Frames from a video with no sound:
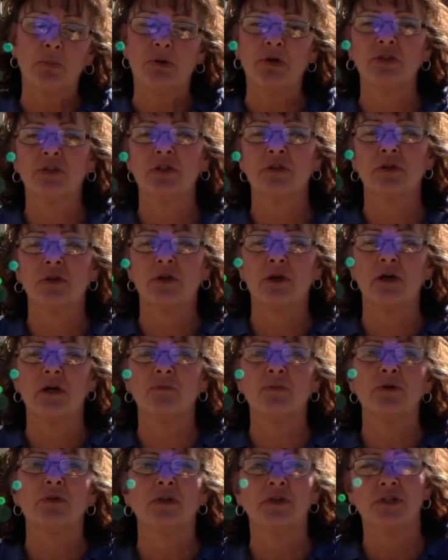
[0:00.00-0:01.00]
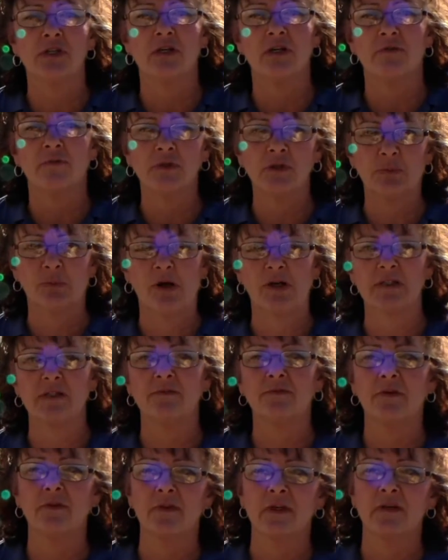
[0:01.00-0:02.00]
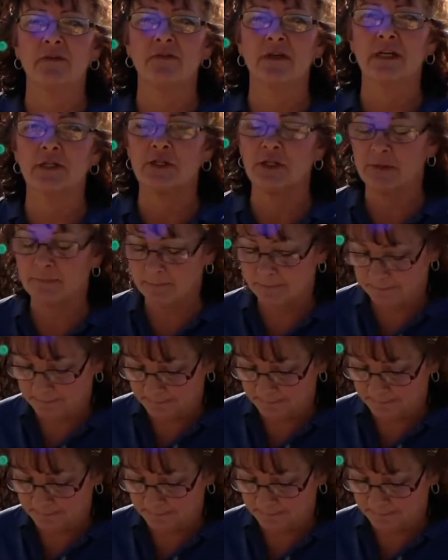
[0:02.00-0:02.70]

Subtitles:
put to the curb when the sheriff was present for the eviction.